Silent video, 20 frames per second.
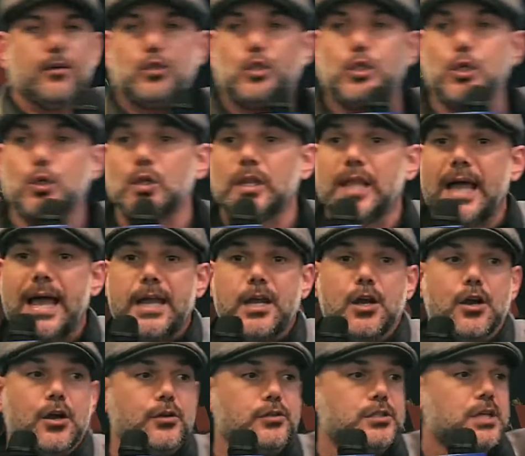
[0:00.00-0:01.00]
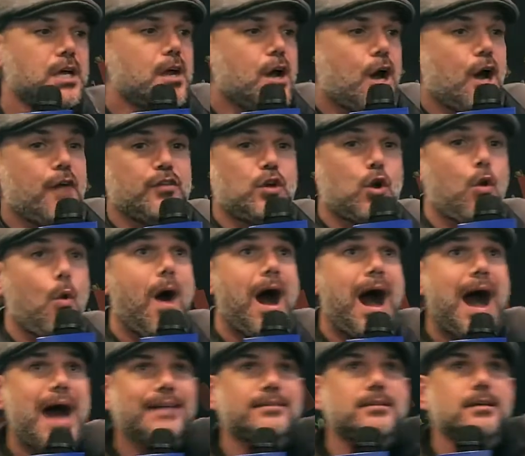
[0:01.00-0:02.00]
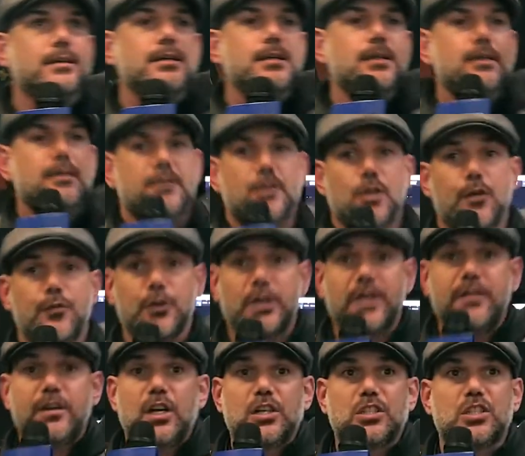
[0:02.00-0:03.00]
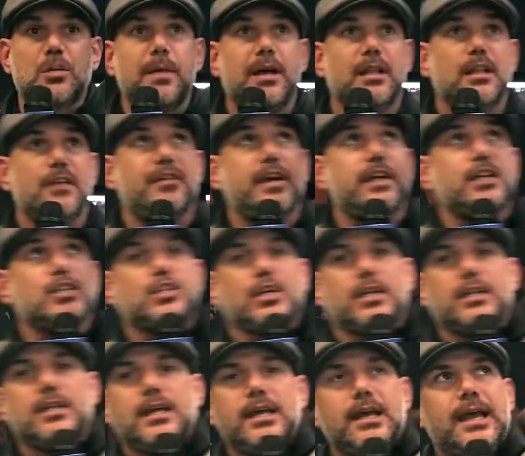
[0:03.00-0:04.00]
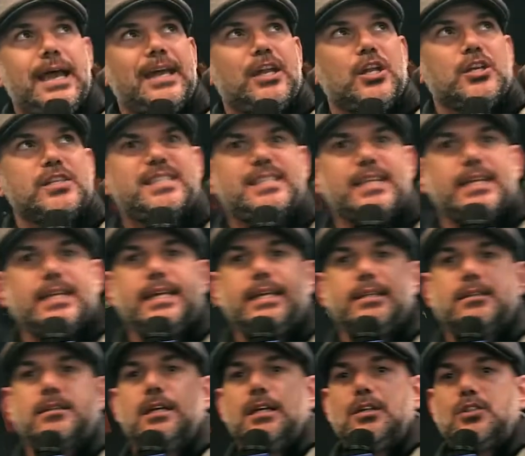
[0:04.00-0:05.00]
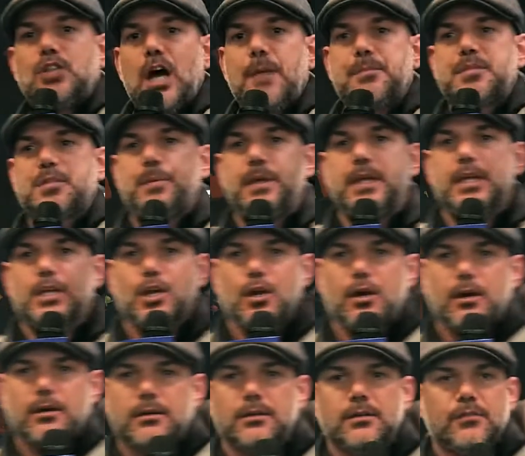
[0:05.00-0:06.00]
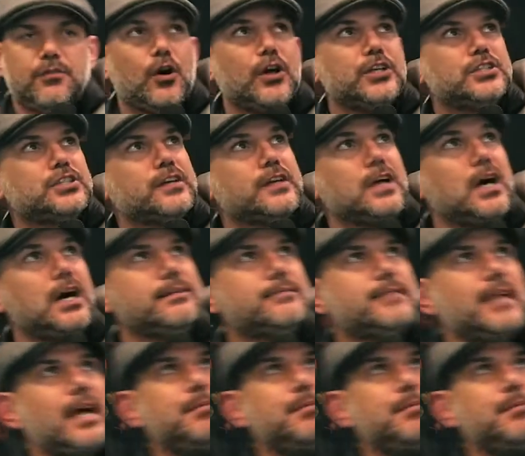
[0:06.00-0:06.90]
2 layers of quad, for giving us some elevation, and a Zenith top speaker, voice of God type